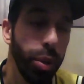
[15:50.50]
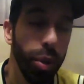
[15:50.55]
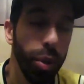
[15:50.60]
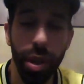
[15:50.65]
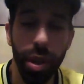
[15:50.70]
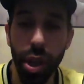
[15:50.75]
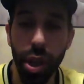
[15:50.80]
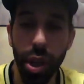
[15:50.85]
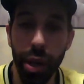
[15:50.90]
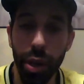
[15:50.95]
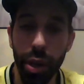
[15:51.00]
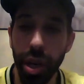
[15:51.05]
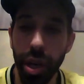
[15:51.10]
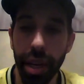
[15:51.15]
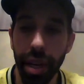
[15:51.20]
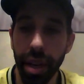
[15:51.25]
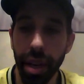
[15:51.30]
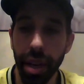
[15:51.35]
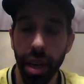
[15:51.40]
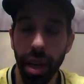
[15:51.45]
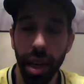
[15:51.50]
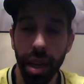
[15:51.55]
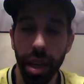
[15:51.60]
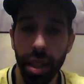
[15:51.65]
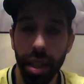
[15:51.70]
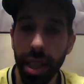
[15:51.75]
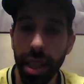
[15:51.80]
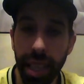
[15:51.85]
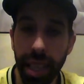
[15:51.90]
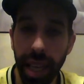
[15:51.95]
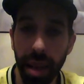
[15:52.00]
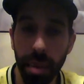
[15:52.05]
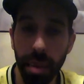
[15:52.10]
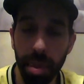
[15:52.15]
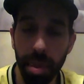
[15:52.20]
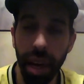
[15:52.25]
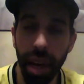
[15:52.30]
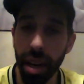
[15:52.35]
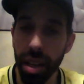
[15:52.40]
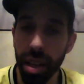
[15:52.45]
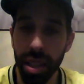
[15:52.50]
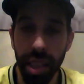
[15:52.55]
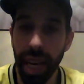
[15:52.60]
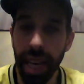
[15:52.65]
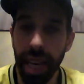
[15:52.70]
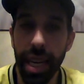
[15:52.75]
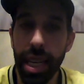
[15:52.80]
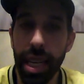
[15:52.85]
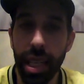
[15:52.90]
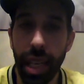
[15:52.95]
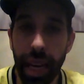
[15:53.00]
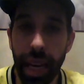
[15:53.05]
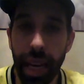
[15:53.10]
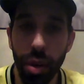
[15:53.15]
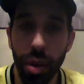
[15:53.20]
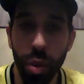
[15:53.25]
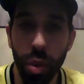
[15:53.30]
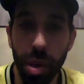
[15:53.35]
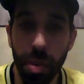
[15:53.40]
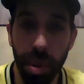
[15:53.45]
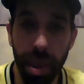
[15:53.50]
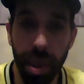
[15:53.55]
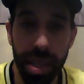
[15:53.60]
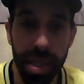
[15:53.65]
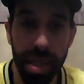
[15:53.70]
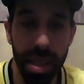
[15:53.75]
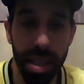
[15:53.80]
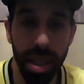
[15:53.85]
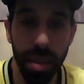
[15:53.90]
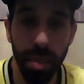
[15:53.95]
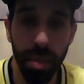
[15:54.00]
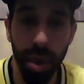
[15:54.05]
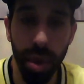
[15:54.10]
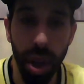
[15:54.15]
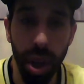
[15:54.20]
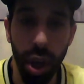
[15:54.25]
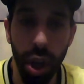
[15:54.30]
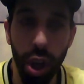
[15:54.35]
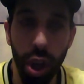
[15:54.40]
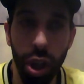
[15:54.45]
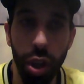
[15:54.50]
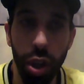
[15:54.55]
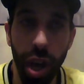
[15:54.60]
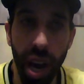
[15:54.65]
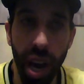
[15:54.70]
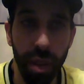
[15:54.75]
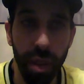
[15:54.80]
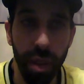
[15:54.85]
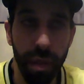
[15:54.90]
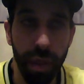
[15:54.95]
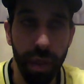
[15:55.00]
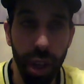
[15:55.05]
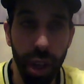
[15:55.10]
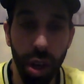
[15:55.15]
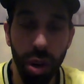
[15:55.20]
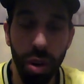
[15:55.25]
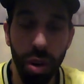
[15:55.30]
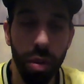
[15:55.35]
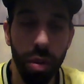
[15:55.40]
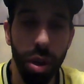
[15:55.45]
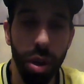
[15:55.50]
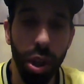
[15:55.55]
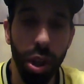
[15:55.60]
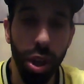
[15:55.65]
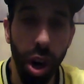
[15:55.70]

dude, it's like the NBA. It's like any replay system. You have the video, the